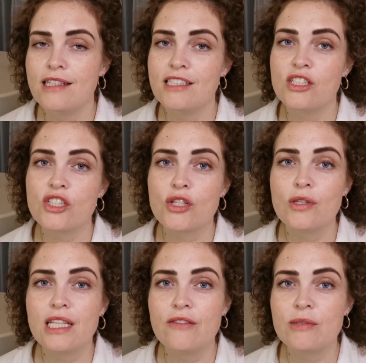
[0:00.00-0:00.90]
Lydia's school
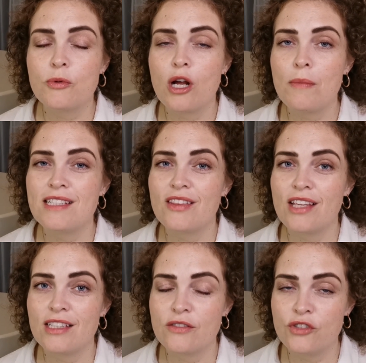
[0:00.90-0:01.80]
leavers prom is at
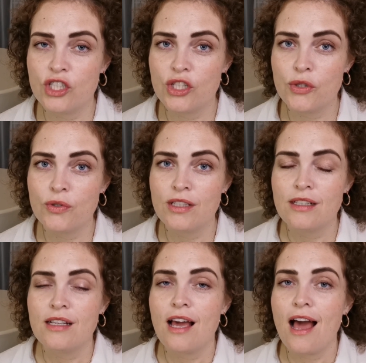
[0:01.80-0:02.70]
the end of June.
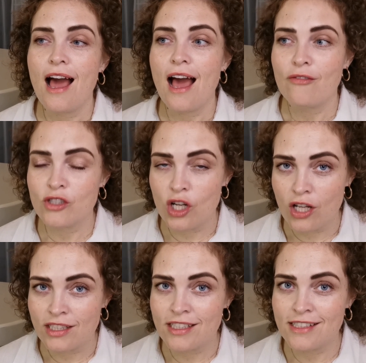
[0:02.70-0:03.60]
I have
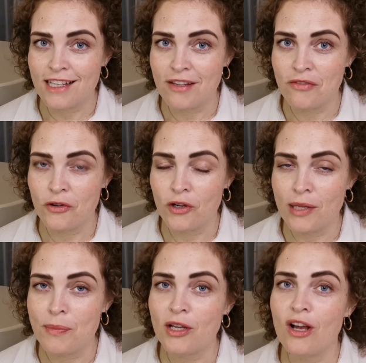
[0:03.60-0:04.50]
started to save for
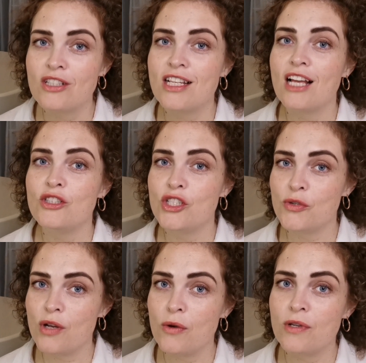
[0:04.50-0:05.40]
it because I
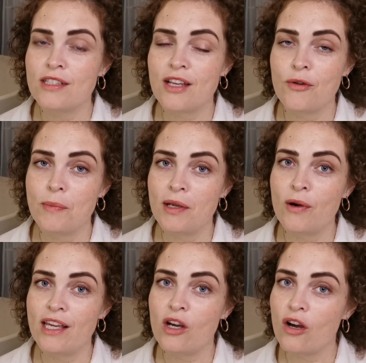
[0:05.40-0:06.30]
do know that it's going to be quite